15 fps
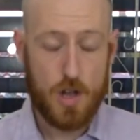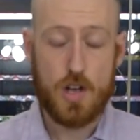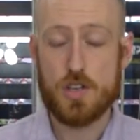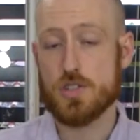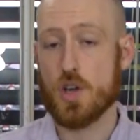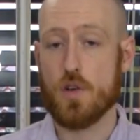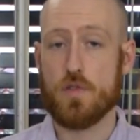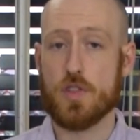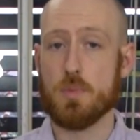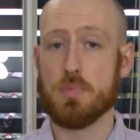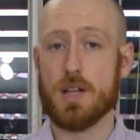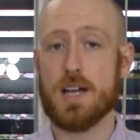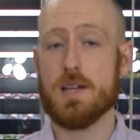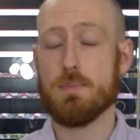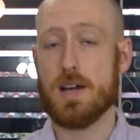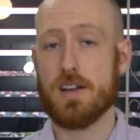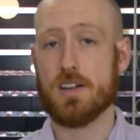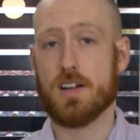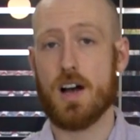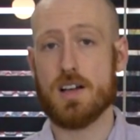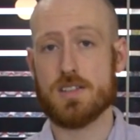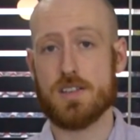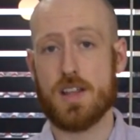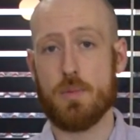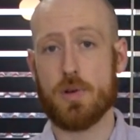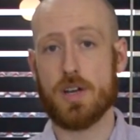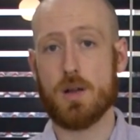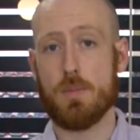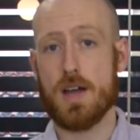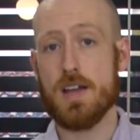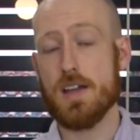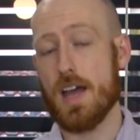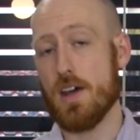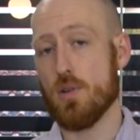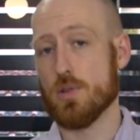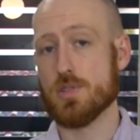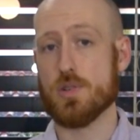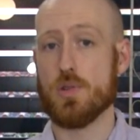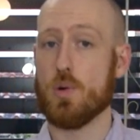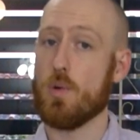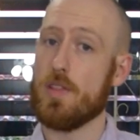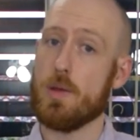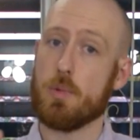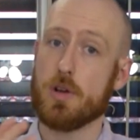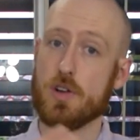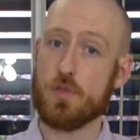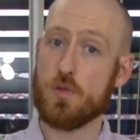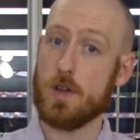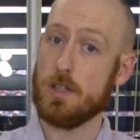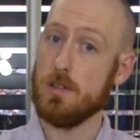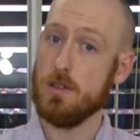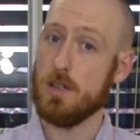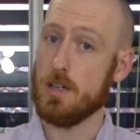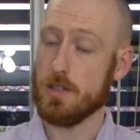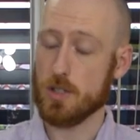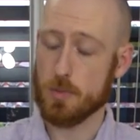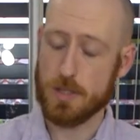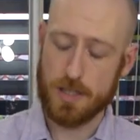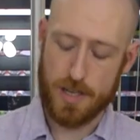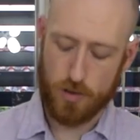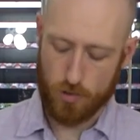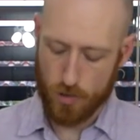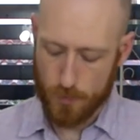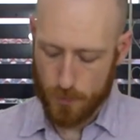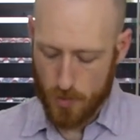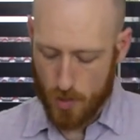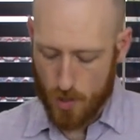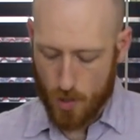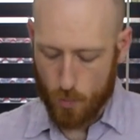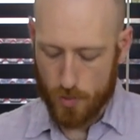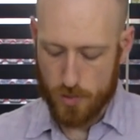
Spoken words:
So for the plain Pane Di Casa that we're going to make, and also the one that we're going to fill a little bit later on, we're